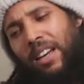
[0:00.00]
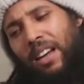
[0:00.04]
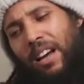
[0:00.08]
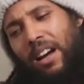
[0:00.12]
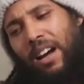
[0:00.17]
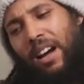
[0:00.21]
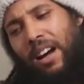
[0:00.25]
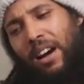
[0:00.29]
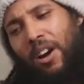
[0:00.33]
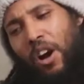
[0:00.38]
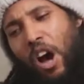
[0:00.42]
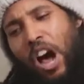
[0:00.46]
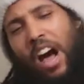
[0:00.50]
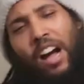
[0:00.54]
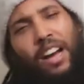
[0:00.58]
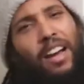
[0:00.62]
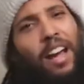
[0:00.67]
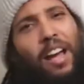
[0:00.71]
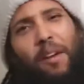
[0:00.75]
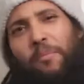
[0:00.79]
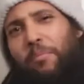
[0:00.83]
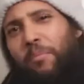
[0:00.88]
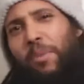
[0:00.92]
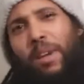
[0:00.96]
a
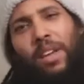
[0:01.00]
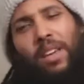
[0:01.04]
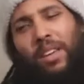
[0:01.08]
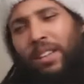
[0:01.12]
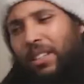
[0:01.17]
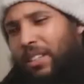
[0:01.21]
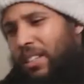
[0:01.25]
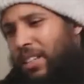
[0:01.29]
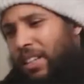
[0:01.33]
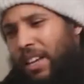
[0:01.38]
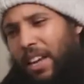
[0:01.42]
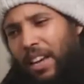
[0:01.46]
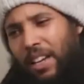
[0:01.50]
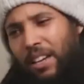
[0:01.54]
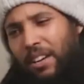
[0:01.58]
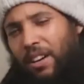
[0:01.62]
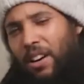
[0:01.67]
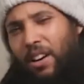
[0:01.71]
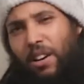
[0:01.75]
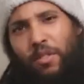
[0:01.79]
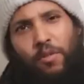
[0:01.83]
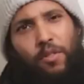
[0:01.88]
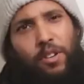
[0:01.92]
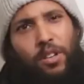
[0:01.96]
campaign to get
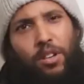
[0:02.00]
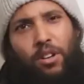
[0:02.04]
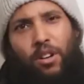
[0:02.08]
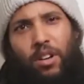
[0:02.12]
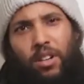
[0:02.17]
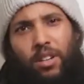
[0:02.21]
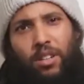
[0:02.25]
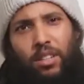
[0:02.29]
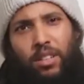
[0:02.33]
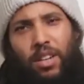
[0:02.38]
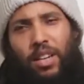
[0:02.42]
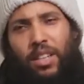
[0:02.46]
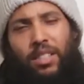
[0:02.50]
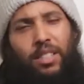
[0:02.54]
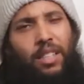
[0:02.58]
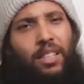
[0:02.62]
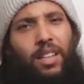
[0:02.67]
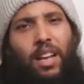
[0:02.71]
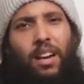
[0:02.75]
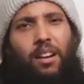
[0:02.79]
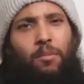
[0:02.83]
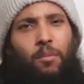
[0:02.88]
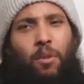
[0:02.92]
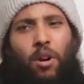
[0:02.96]
Garvey gone. They said
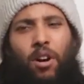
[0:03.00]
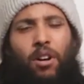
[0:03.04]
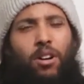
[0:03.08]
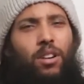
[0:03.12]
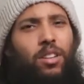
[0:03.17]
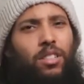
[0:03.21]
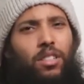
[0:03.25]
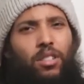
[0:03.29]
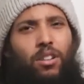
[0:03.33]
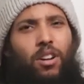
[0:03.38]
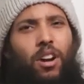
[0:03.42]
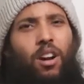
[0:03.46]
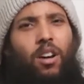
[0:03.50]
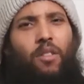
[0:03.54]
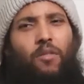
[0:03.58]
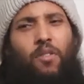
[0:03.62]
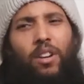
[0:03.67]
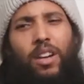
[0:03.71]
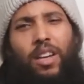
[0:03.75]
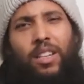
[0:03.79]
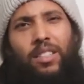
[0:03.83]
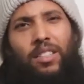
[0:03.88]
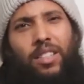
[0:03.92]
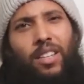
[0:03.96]
that Marcus
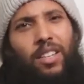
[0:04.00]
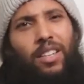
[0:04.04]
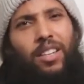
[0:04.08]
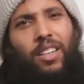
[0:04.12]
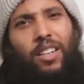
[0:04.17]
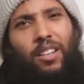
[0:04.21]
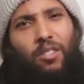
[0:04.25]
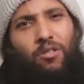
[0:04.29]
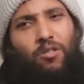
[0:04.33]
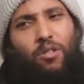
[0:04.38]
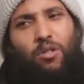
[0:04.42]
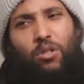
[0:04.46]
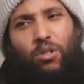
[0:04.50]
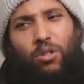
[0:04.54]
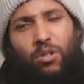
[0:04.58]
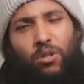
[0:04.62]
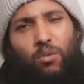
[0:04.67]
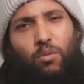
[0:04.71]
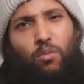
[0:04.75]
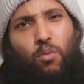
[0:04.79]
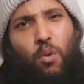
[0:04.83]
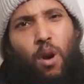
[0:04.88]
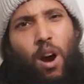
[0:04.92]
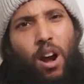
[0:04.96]
Garvey is the
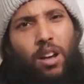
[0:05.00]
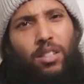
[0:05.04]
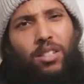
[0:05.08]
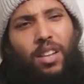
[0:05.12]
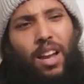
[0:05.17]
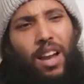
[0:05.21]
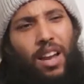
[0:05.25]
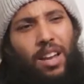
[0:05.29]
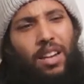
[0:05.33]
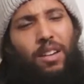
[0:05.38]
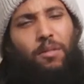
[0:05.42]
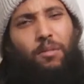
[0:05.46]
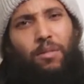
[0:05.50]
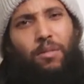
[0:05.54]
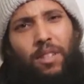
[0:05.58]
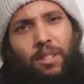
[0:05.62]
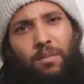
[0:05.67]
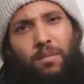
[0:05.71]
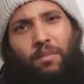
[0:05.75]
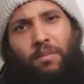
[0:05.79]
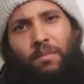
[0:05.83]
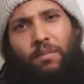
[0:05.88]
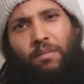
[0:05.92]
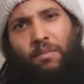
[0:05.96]
Negro's worst enemy.
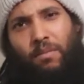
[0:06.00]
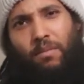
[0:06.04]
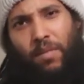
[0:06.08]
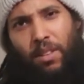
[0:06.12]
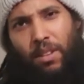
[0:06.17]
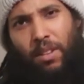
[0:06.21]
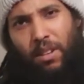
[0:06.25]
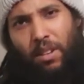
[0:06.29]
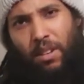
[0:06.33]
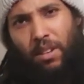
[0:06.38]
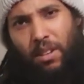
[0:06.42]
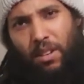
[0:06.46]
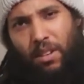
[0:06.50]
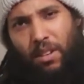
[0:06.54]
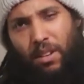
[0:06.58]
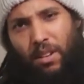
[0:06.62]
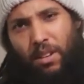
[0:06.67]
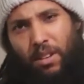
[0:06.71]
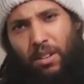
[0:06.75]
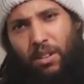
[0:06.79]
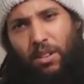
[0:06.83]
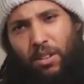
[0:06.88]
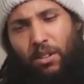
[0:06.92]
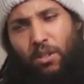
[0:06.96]

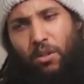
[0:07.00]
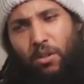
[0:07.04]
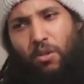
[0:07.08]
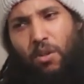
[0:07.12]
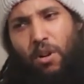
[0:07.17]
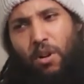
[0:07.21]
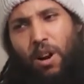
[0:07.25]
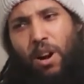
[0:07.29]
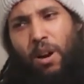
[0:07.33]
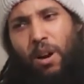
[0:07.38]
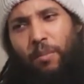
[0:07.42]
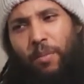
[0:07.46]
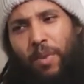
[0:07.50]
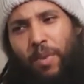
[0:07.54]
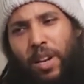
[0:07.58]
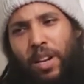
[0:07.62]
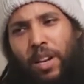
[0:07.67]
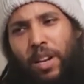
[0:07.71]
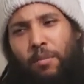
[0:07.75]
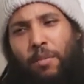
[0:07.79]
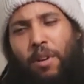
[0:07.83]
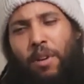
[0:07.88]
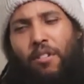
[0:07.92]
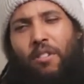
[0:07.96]
In
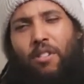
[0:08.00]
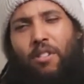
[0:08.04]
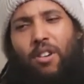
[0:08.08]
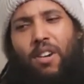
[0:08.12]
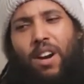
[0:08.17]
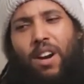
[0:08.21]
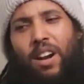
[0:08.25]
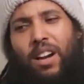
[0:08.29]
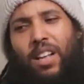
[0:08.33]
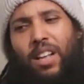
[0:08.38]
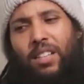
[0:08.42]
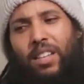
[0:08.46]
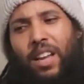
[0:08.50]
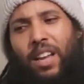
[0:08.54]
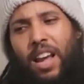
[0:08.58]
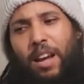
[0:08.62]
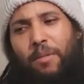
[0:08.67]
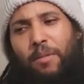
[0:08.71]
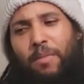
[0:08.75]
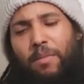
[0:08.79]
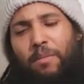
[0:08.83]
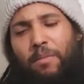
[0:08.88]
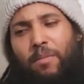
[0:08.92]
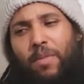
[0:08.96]
America at the
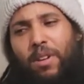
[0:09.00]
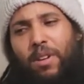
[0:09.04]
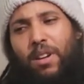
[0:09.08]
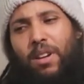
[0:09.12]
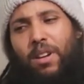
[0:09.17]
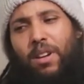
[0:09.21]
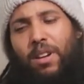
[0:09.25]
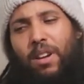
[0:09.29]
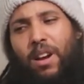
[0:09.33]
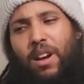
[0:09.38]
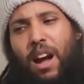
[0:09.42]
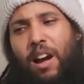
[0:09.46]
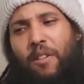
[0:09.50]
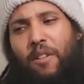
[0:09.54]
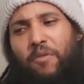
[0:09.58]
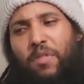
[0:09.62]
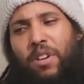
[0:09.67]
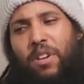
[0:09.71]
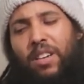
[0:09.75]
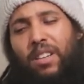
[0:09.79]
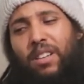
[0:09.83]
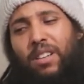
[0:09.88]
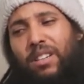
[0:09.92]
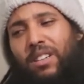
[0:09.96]
time, I
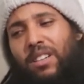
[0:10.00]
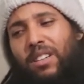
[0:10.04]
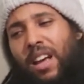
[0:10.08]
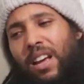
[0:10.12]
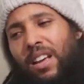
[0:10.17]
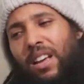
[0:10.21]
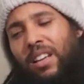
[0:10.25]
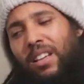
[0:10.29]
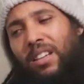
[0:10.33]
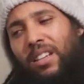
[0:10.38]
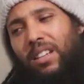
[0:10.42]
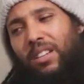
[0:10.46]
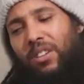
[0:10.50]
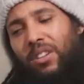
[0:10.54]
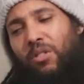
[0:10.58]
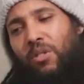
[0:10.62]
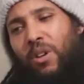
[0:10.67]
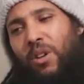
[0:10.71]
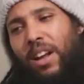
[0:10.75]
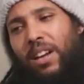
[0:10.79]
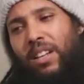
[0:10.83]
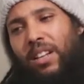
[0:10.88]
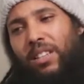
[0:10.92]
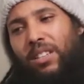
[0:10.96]
think that you
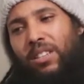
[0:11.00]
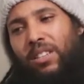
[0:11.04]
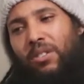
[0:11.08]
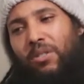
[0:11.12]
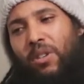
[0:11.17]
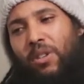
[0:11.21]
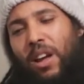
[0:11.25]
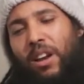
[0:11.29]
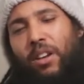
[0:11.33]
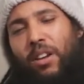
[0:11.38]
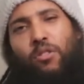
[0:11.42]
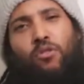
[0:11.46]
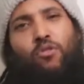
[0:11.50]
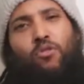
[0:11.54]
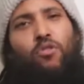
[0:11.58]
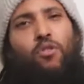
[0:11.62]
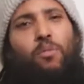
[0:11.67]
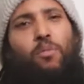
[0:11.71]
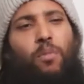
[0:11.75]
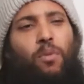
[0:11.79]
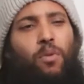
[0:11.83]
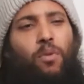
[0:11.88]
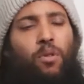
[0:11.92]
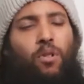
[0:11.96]
had a
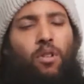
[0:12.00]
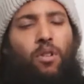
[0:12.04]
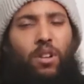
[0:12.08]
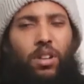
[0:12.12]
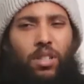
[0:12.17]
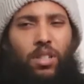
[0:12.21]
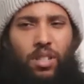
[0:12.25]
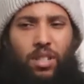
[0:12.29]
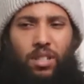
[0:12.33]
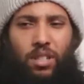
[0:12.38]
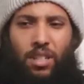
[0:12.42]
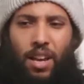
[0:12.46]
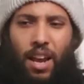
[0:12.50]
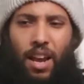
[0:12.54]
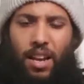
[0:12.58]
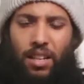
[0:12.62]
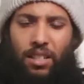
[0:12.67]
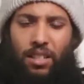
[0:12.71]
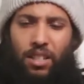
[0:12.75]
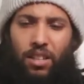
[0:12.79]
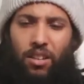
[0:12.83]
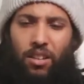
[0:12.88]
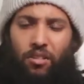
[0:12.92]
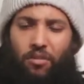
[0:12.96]
group or a
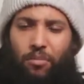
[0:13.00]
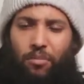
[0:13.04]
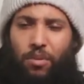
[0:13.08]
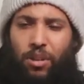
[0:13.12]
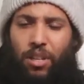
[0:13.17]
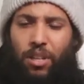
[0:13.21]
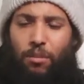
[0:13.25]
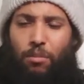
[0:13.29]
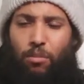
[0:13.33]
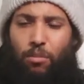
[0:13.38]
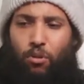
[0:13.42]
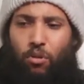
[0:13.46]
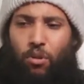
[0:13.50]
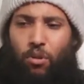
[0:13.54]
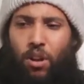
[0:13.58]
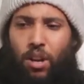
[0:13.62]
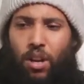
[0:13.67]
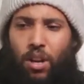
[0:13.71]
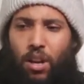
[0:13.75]
society of people